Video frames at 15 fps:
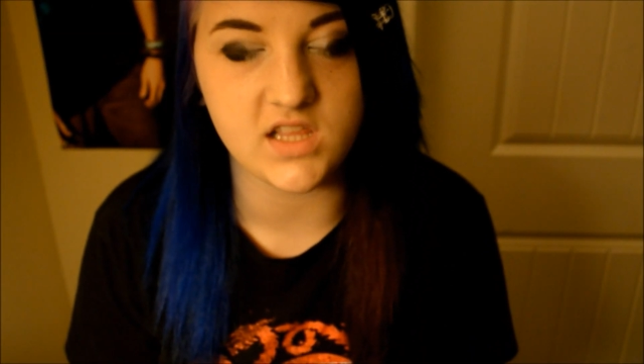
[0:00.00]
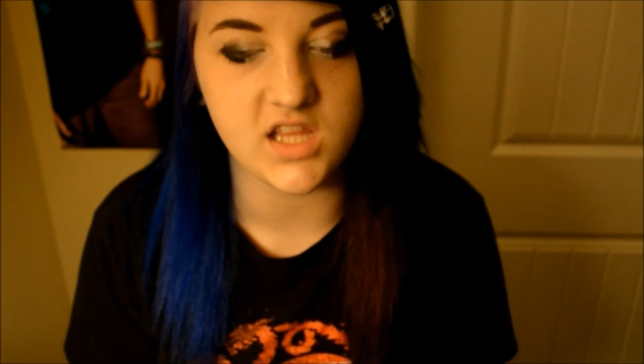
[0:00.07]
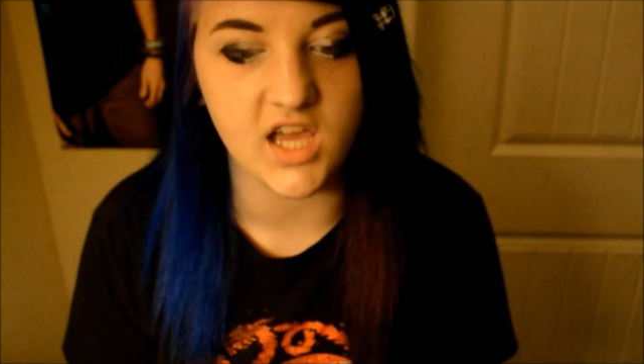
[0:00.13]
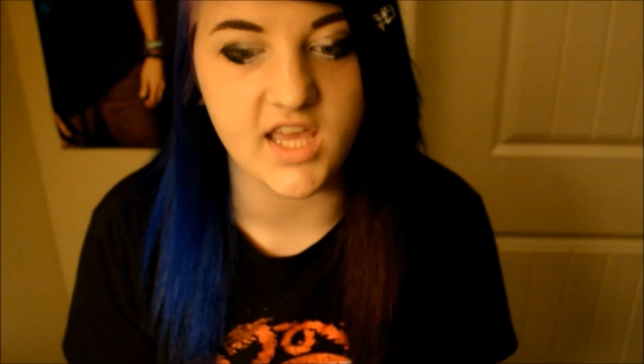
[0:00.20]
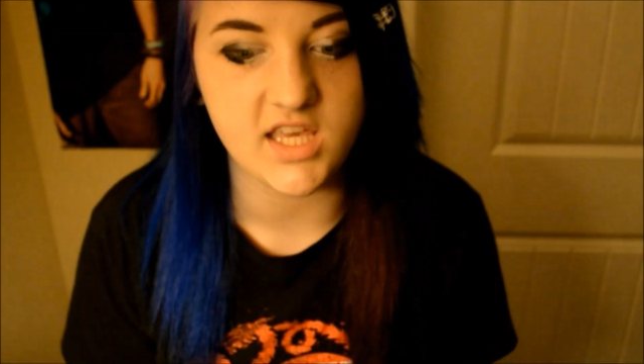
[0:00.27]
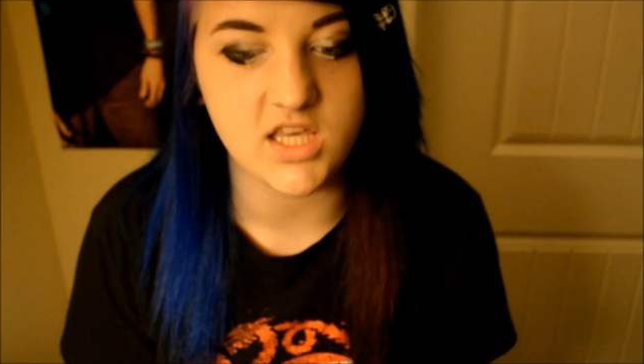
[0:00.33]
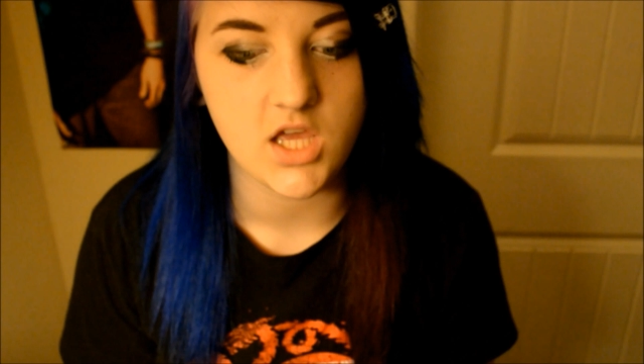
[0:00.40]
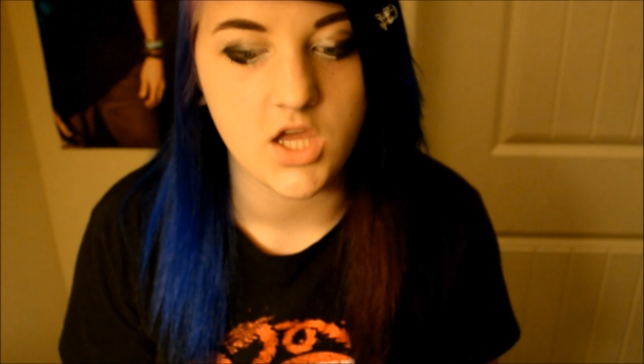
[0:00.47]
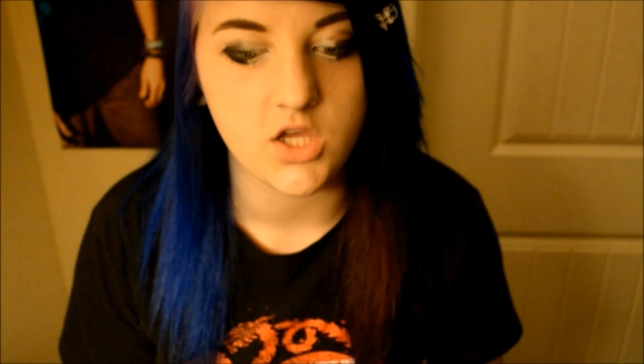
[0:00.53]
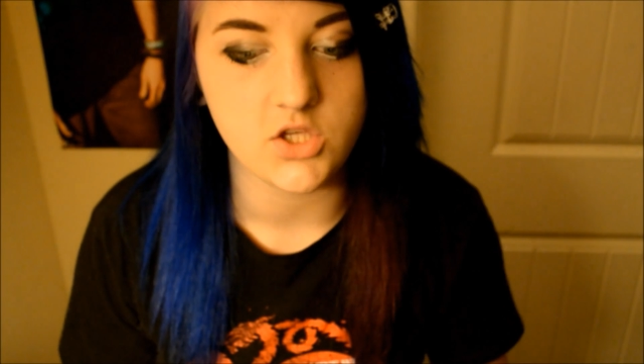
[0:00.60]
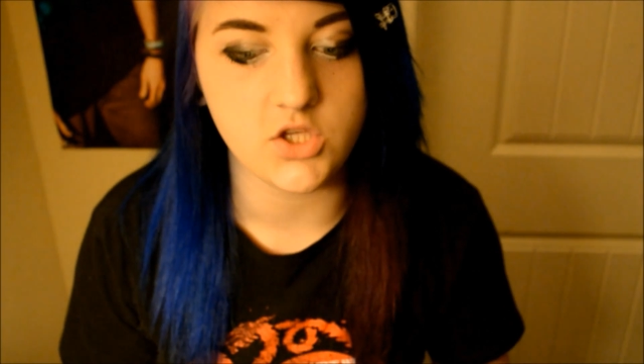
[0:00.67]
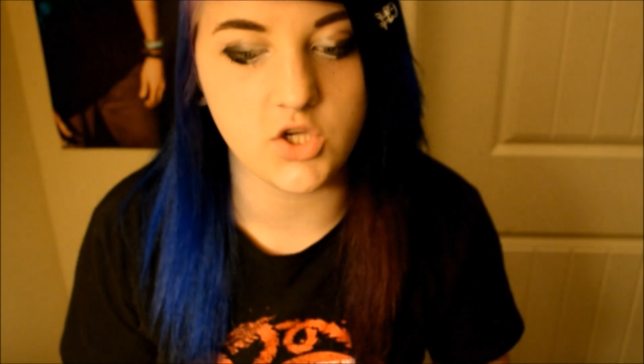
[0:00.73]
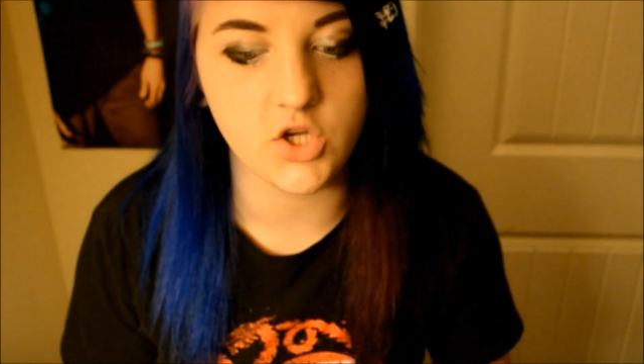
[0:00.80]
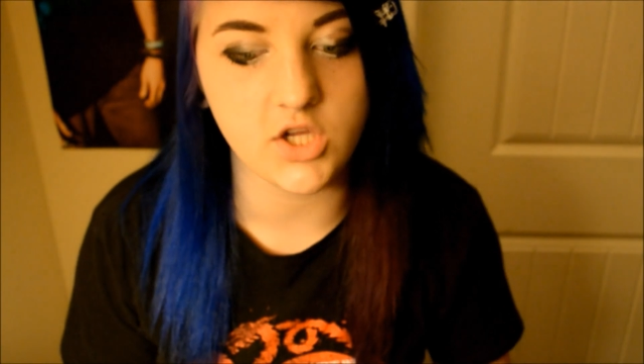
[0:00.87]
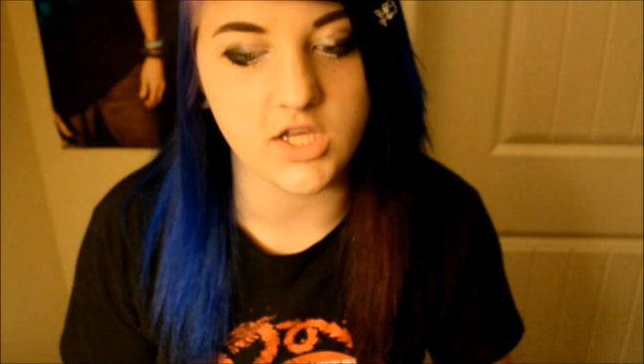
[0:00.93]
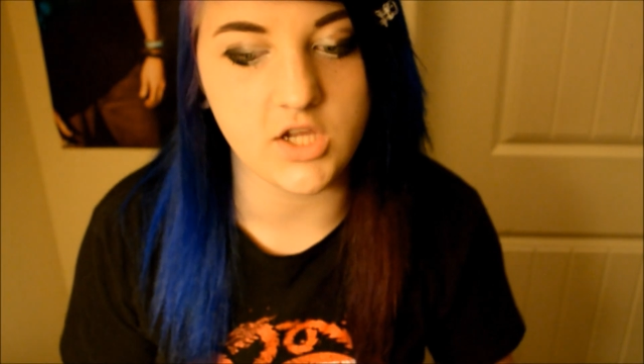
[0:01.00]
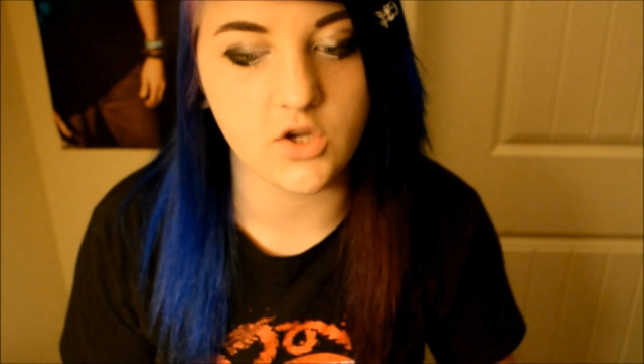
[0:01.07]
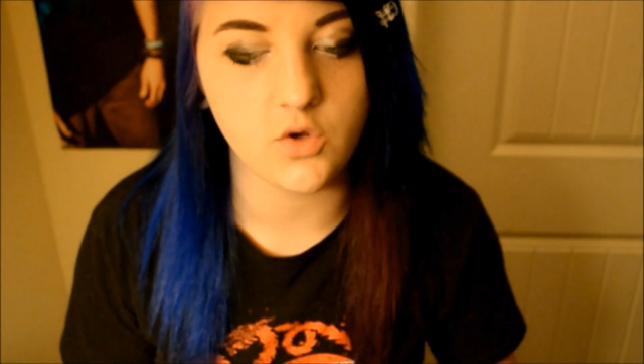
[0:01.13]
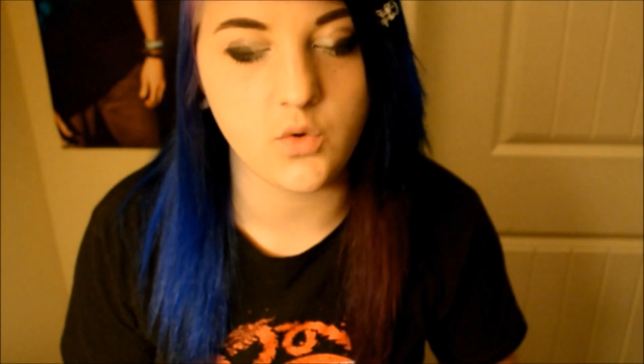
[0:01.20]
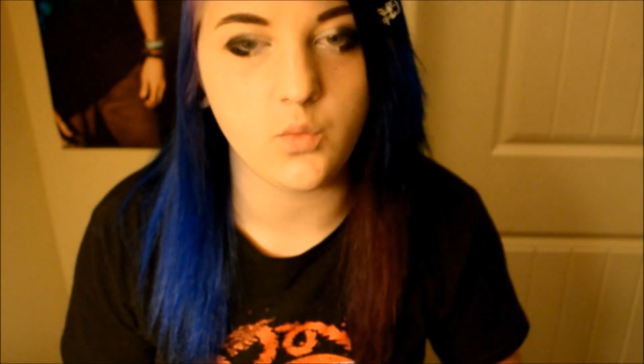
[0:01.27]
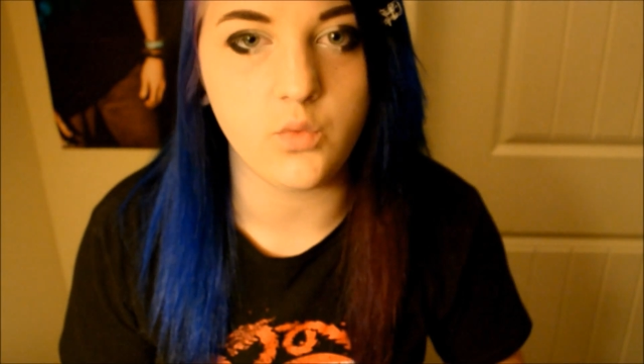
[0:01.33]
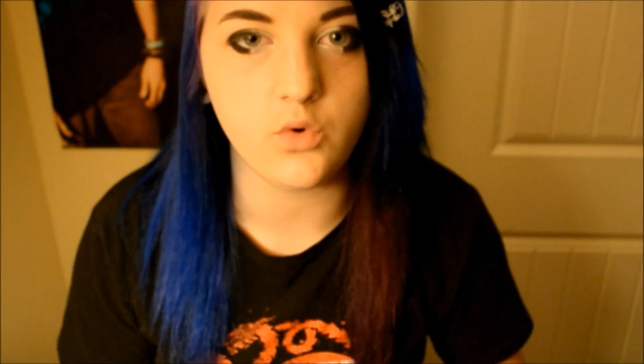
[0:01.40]
Like, your
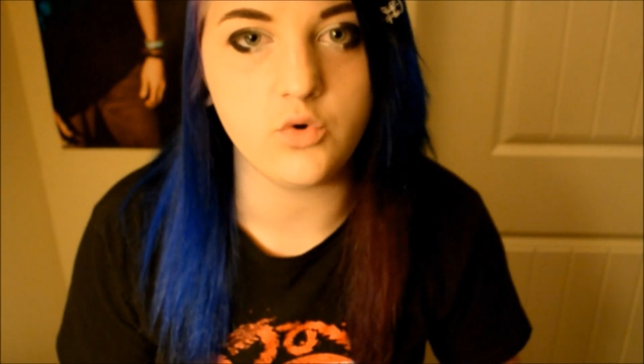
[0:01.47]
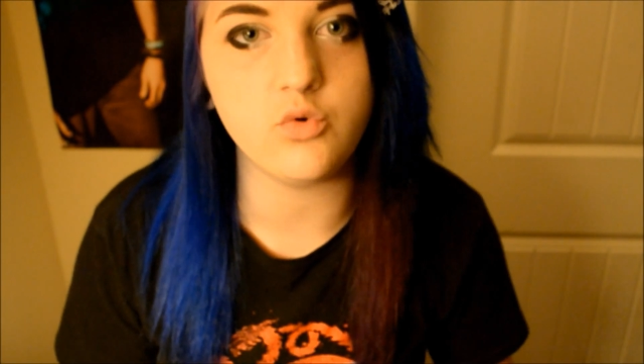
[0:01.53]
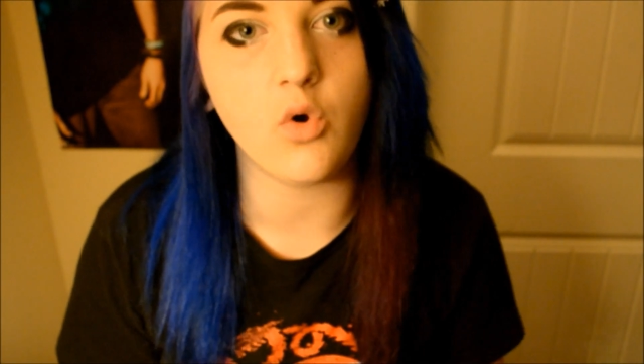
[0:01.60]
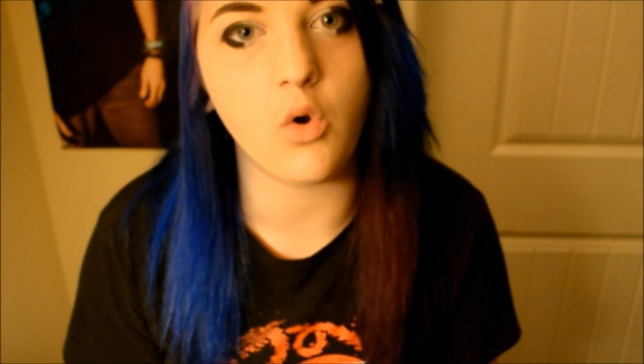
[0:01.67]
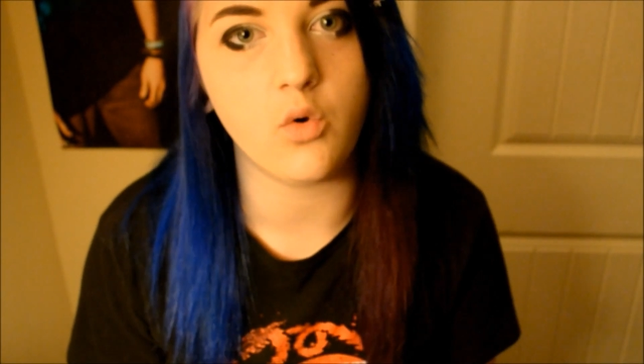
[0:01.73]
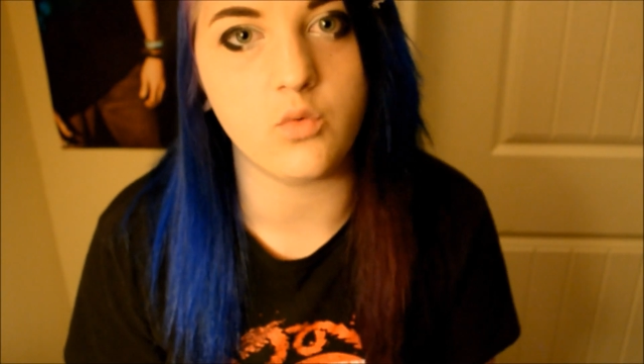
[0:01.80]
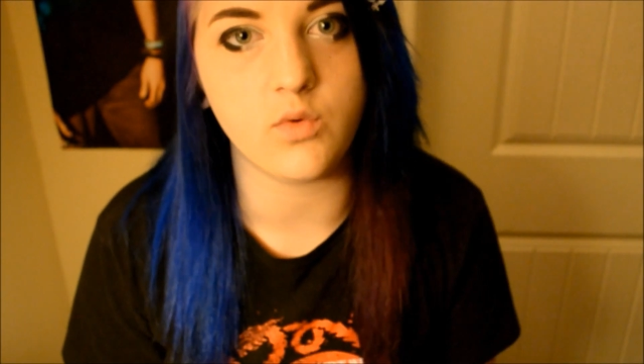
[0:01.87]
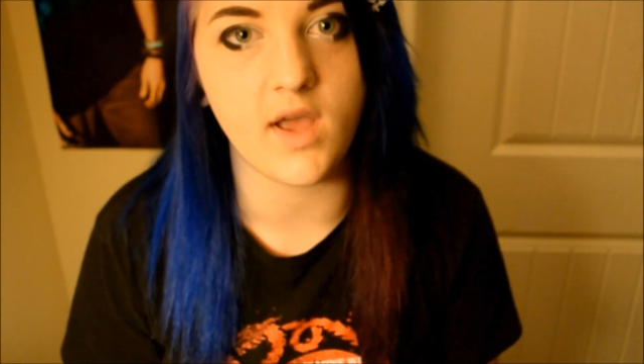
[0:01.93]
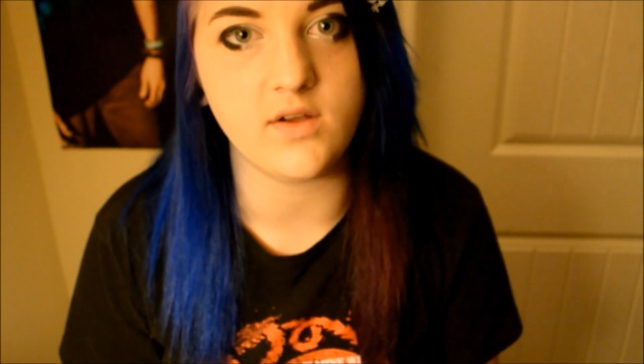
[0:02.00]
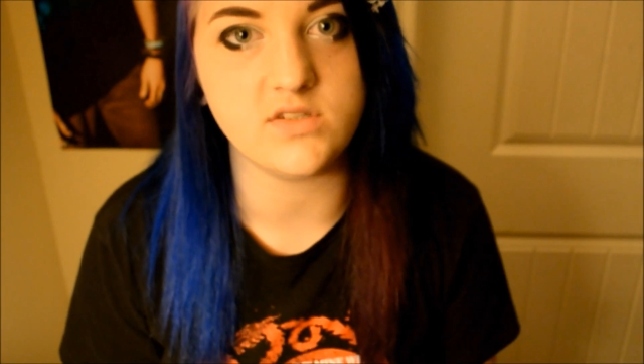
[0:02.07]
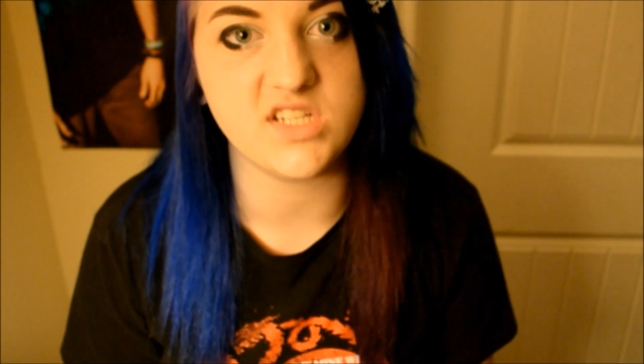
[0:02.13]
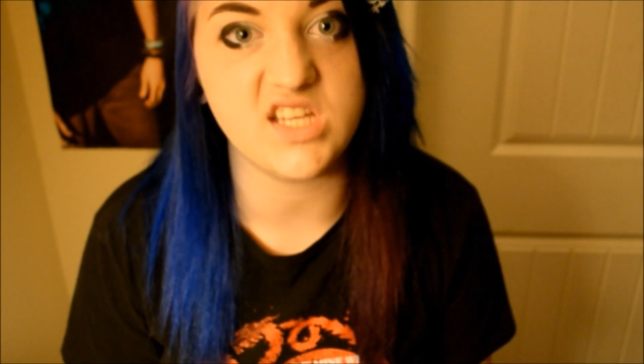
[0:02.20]
ear will grow around